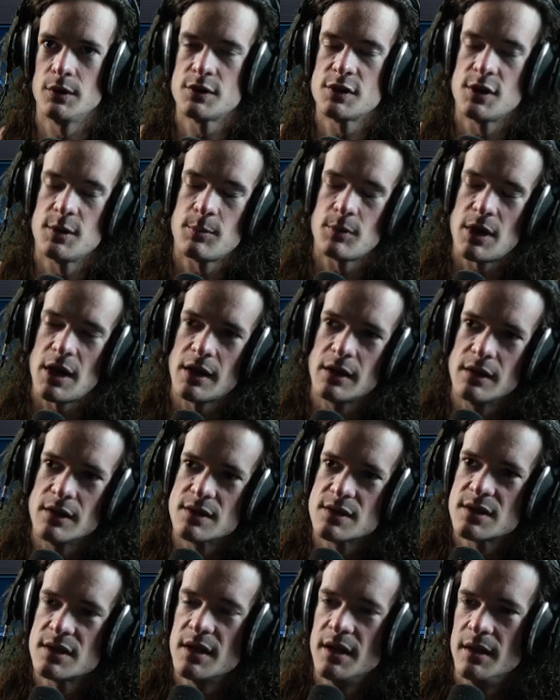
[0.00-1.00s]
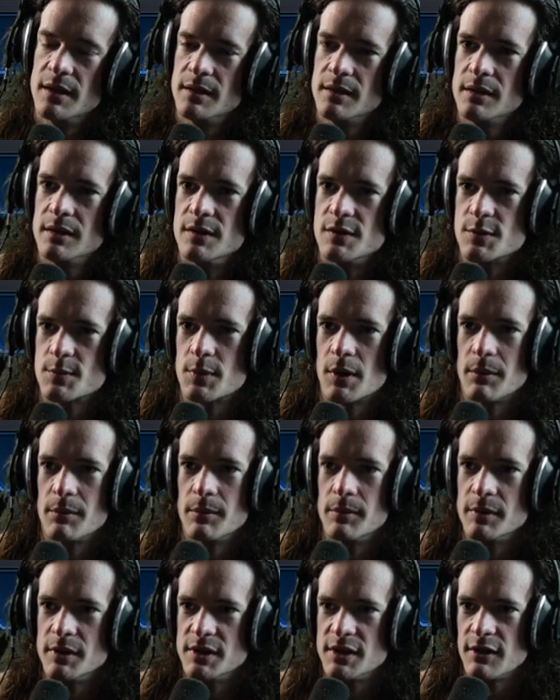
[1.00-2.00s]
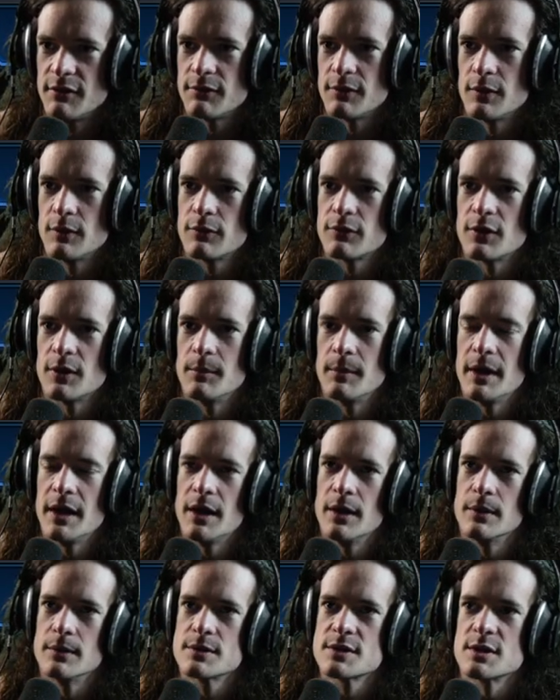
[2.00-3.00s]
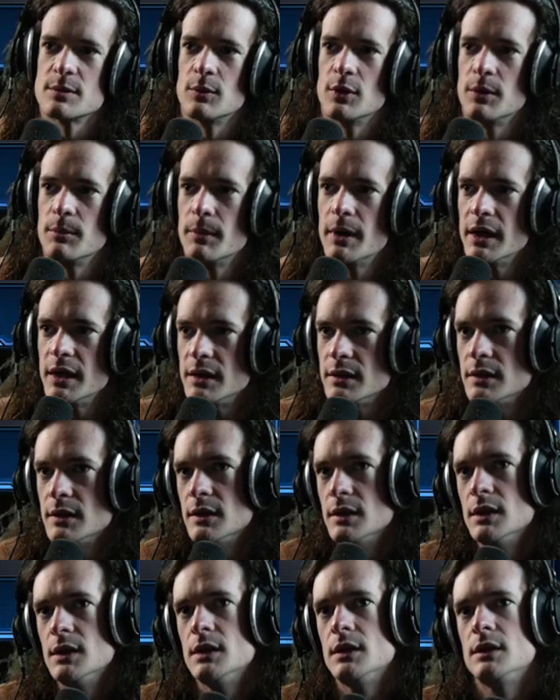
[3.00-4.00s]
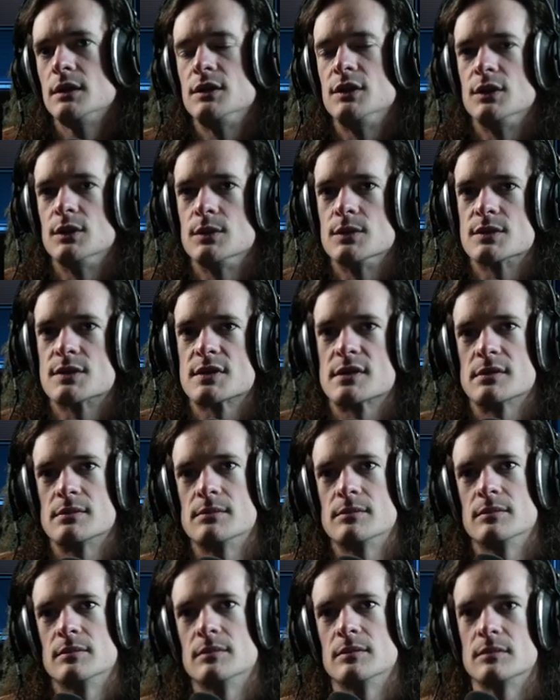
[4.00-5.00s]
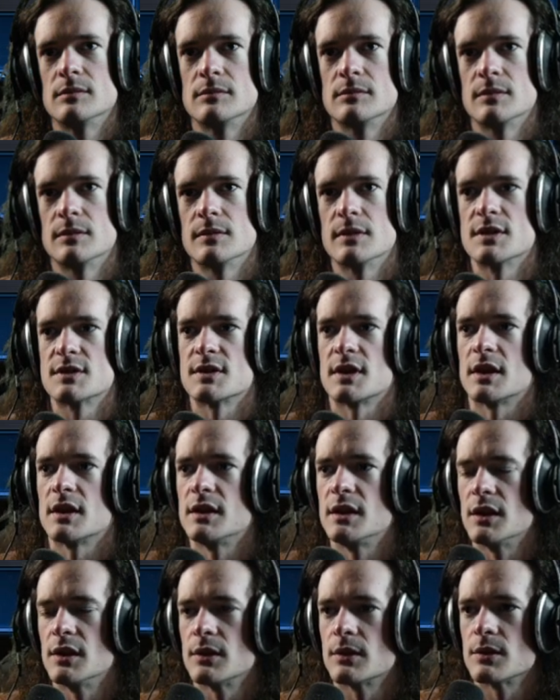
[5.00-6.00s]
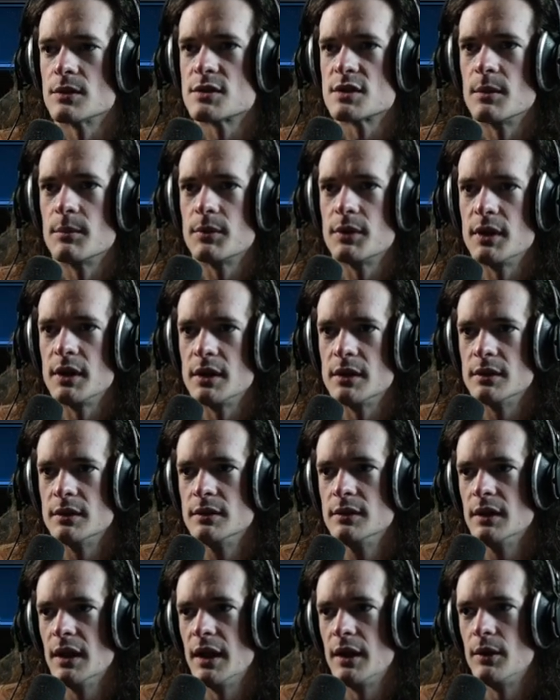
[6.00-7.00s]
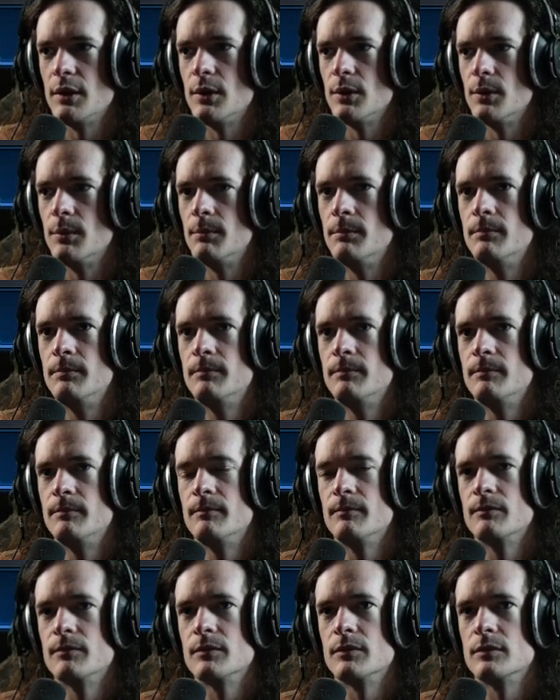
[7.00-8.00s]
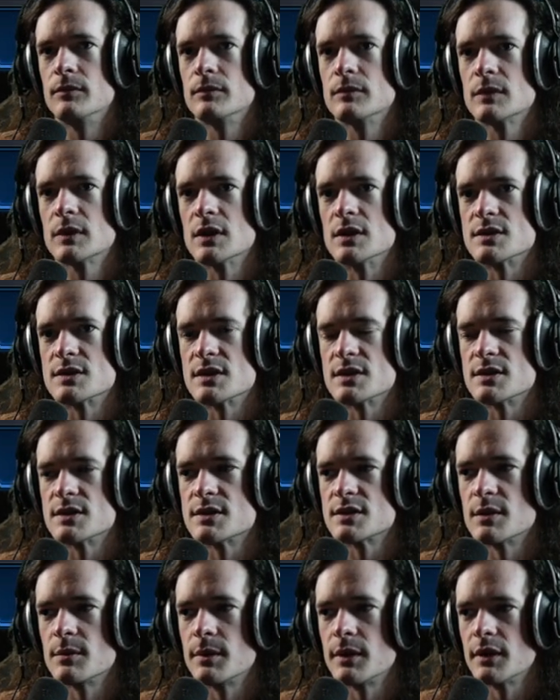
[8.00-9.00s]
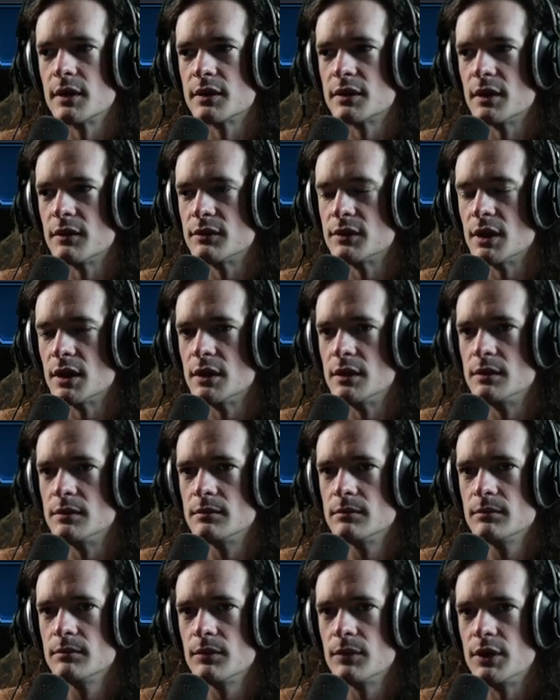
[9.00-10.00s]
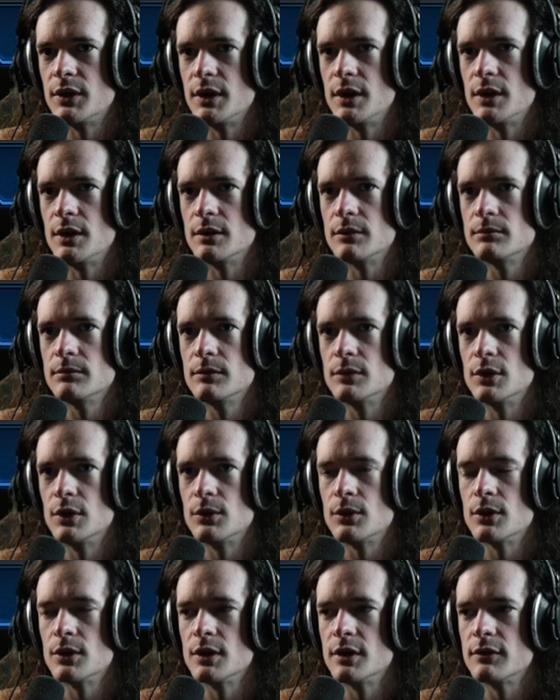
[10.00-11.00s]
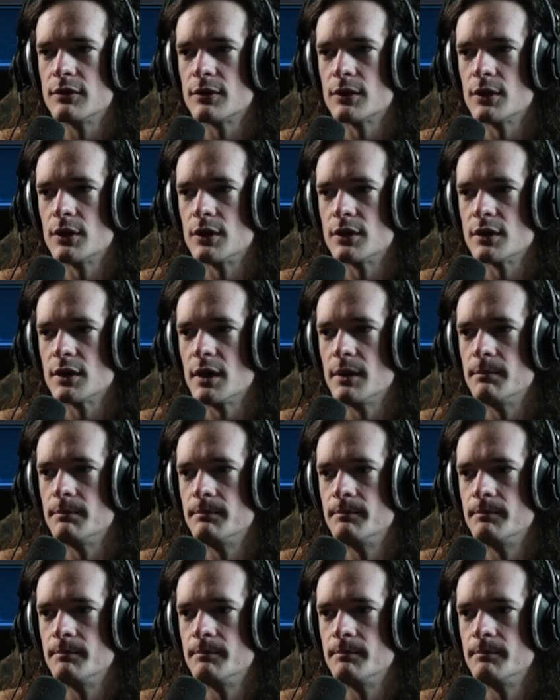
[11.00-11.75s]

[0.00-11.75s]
the practice that is probably different from how someone might use a psychedelic or something at home, because this is something that they've done there locally for a long time.